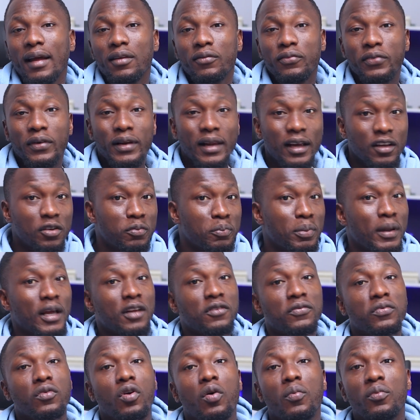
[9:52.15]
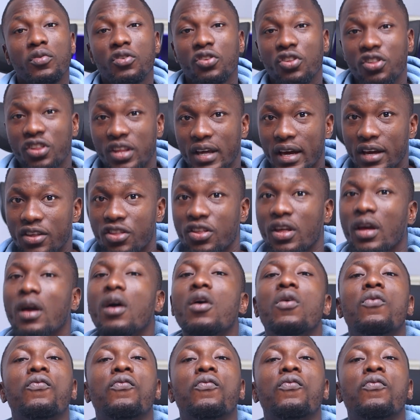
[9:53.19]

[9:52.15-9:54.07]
and freelance platforms charge.